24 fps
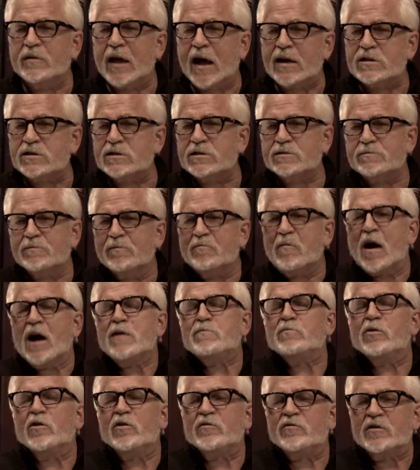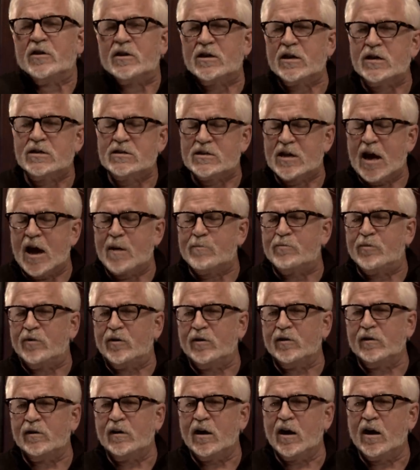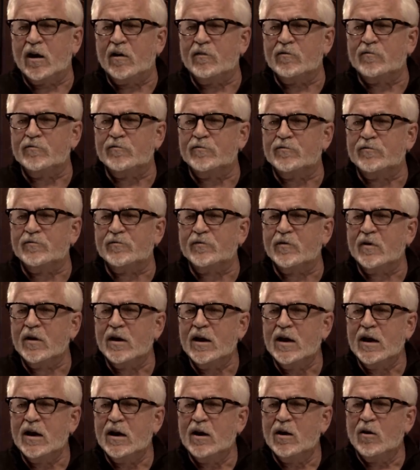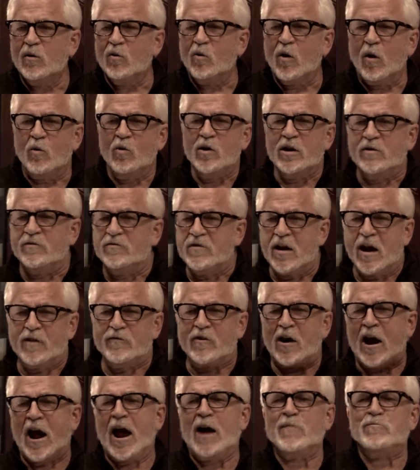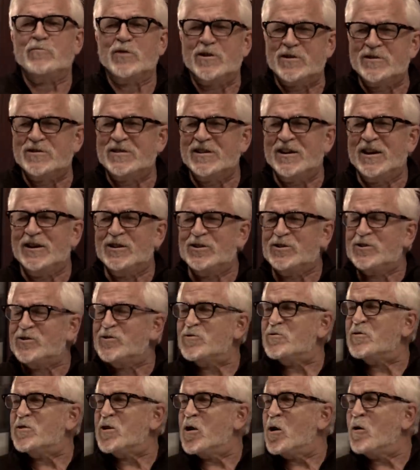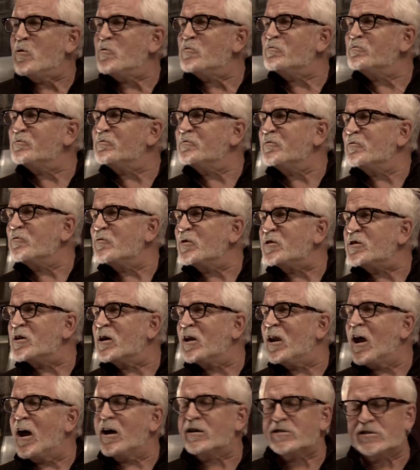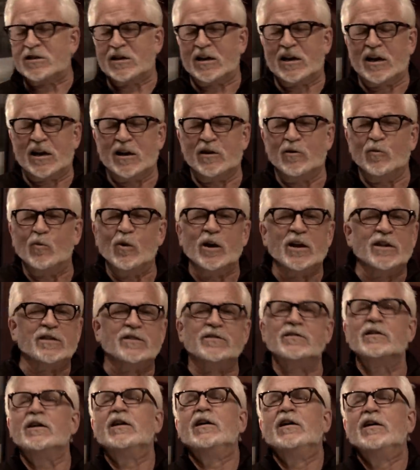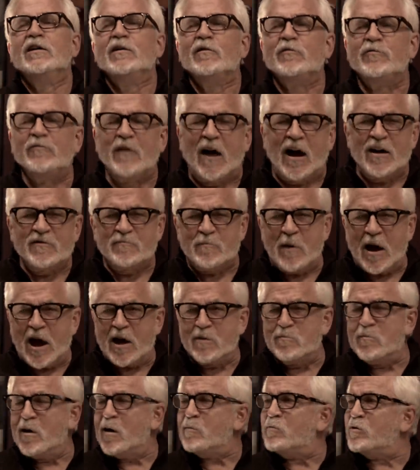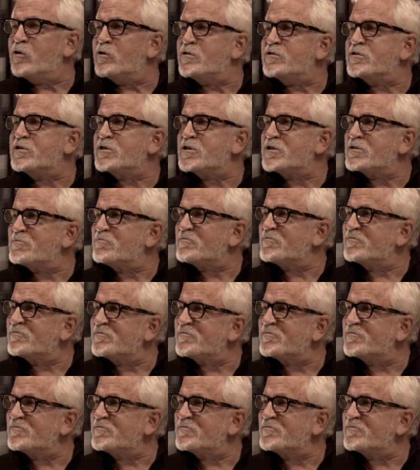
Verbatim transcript: That's my perfect example of what would have never happened in a studio with the clock ticking, with five band members,